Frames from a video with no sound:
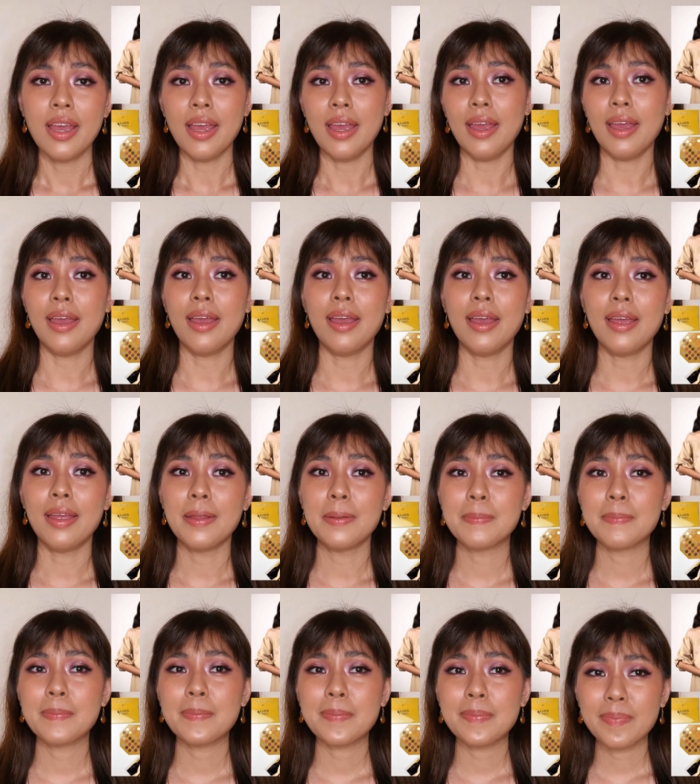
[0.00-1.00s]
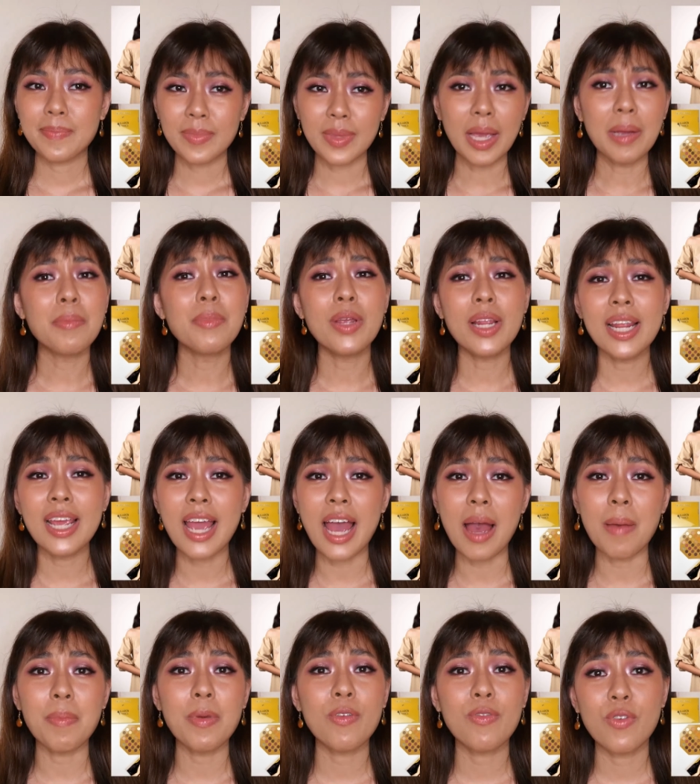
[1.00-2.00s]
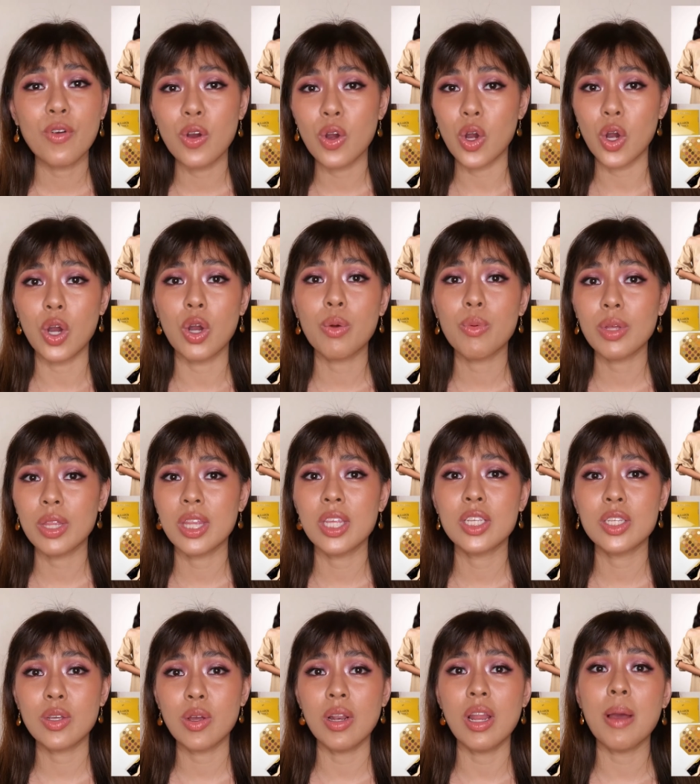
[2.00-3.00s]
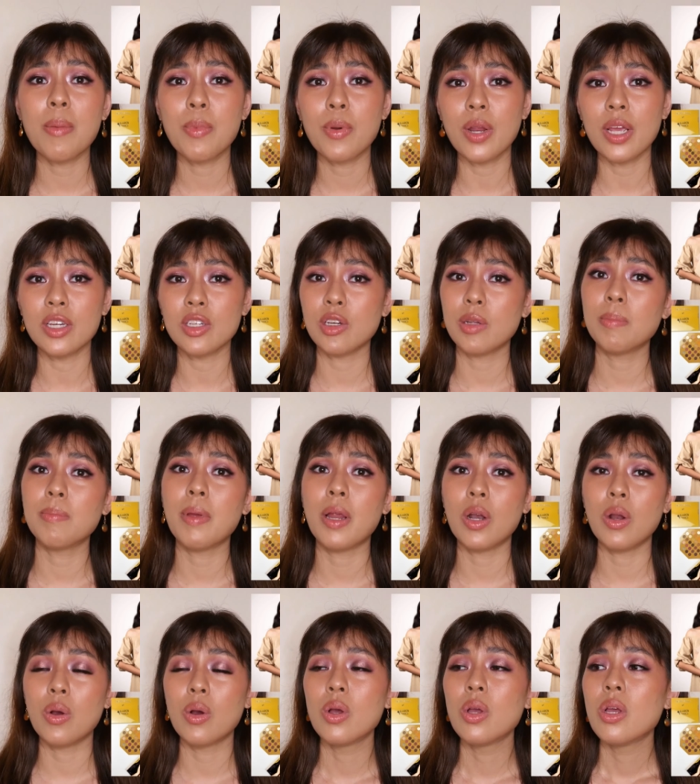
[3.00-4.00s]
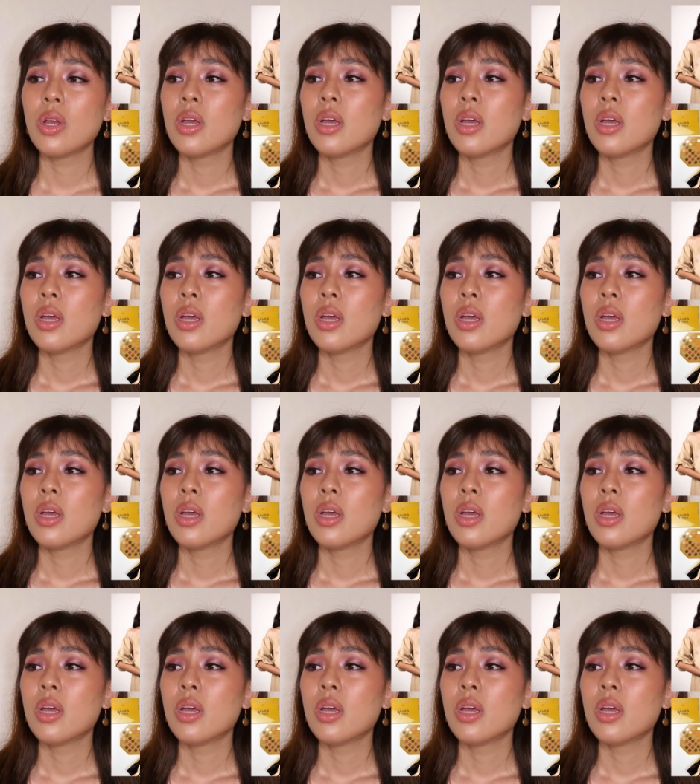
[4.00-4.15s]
And I'm really happy for her with this collaboration. Pero,